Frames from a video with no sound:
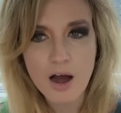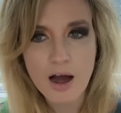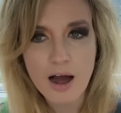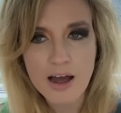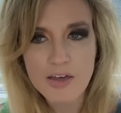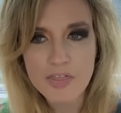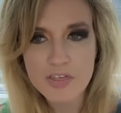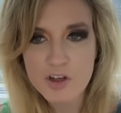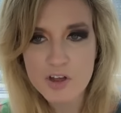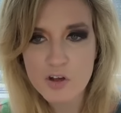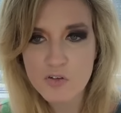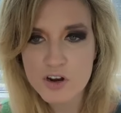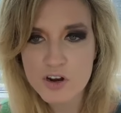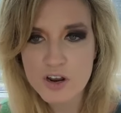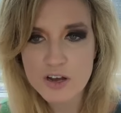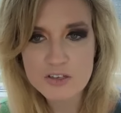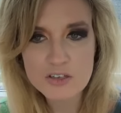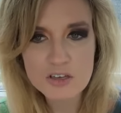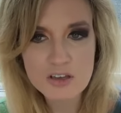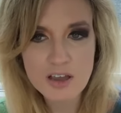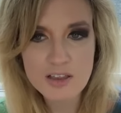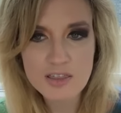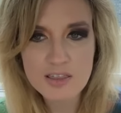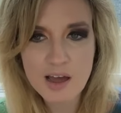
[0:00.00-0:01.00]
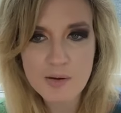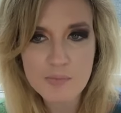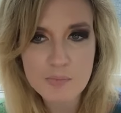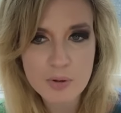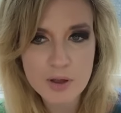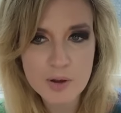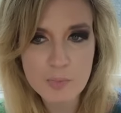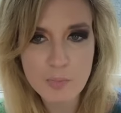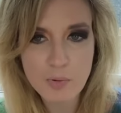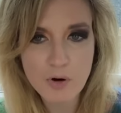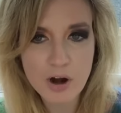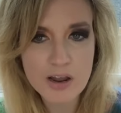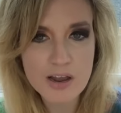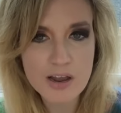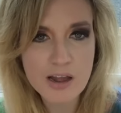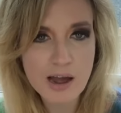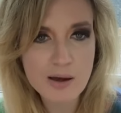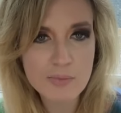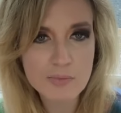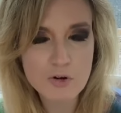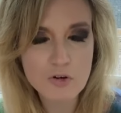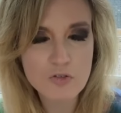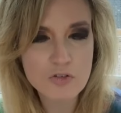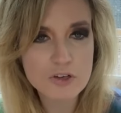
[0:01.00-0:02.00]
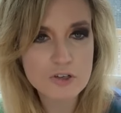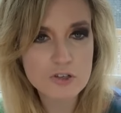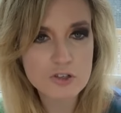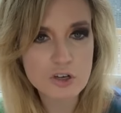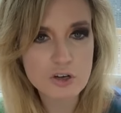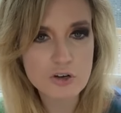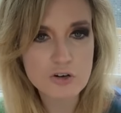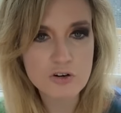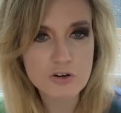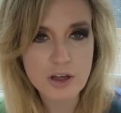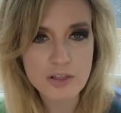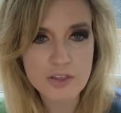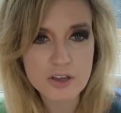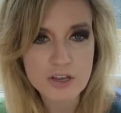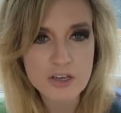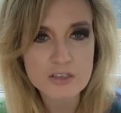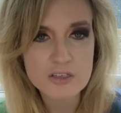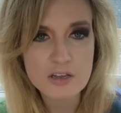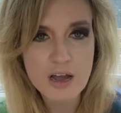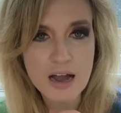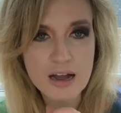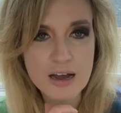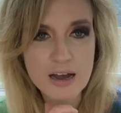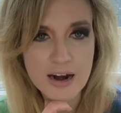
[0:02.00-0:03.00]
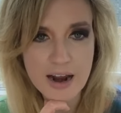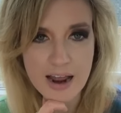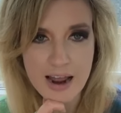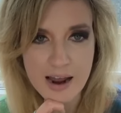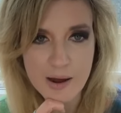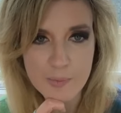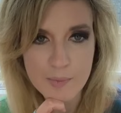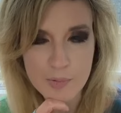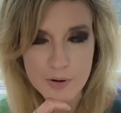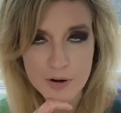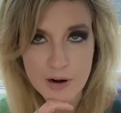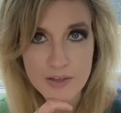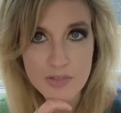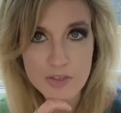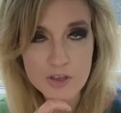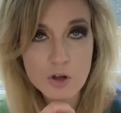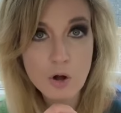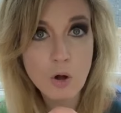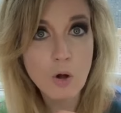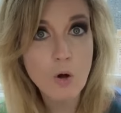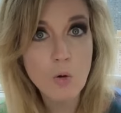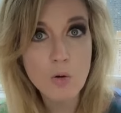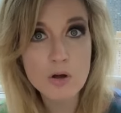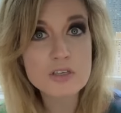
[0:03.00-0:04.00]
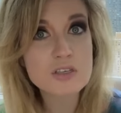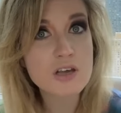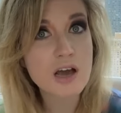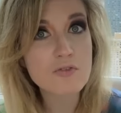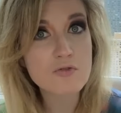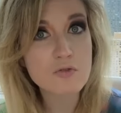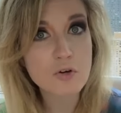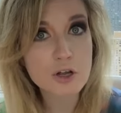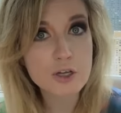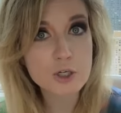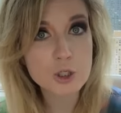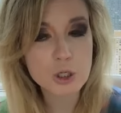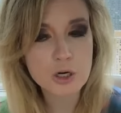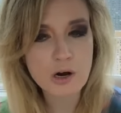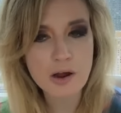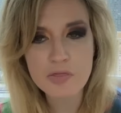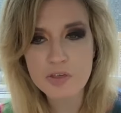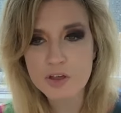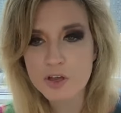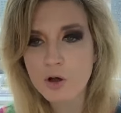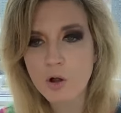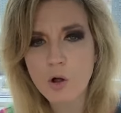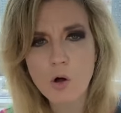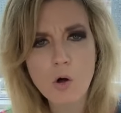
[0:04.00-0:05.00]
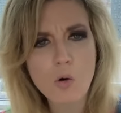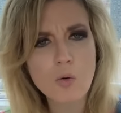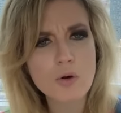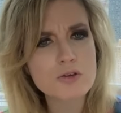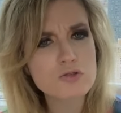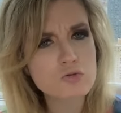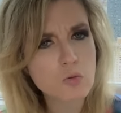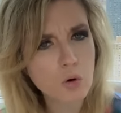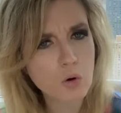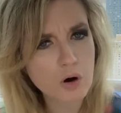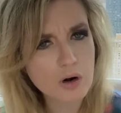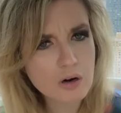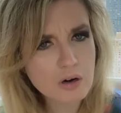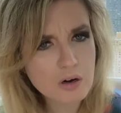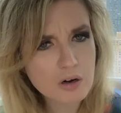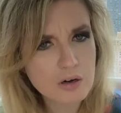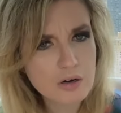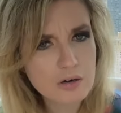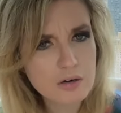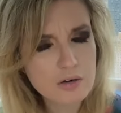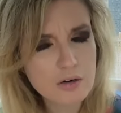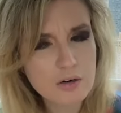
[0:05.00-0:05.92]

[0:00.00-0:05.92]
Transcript: I think if he doesn't get that big breakout movie soon, I think it's not going to happen. I think he'll always have Reacher. I think he'll always work.